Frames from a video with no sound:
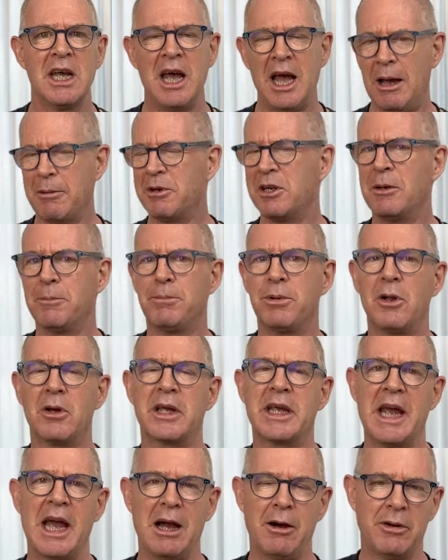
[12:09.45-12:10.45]
I'm gonna
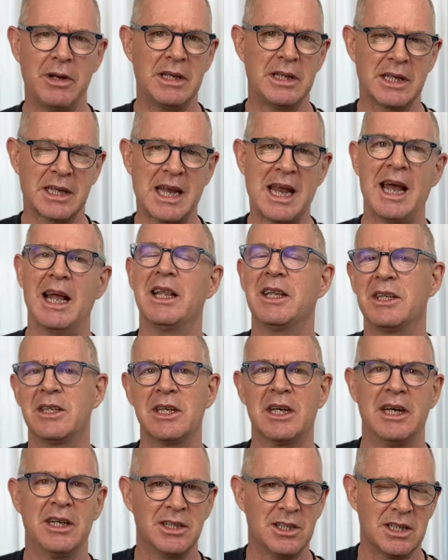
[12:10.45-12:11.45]
block it out in the
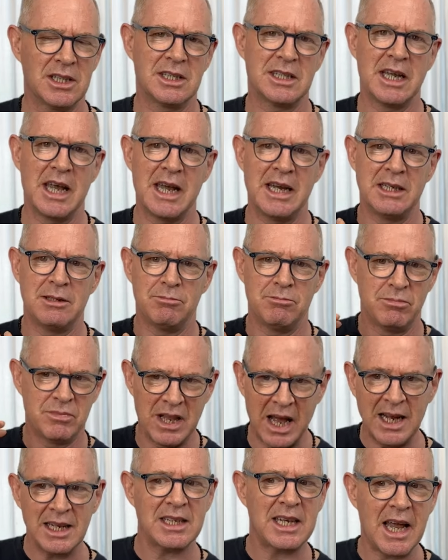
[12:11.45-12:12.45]
calendar and just say,
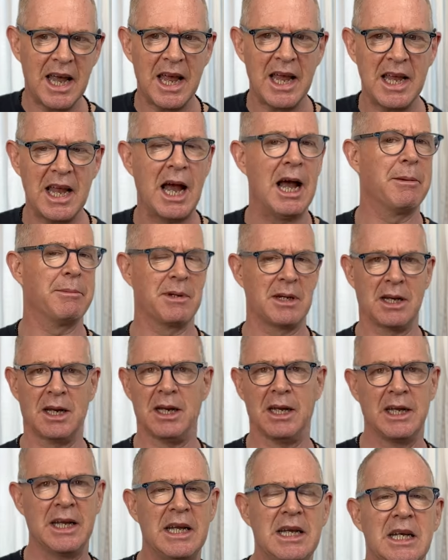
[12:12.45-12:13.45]
that day I'm
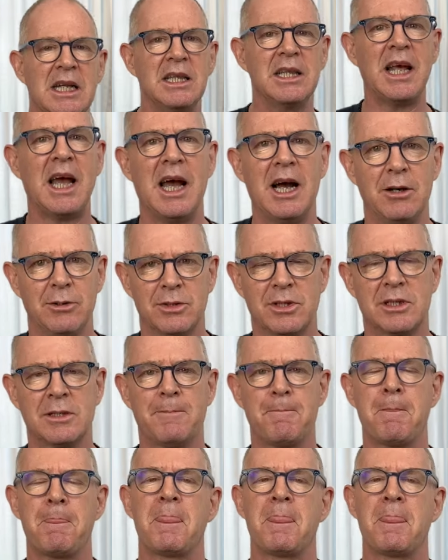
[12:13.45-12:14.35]
cleaning the house.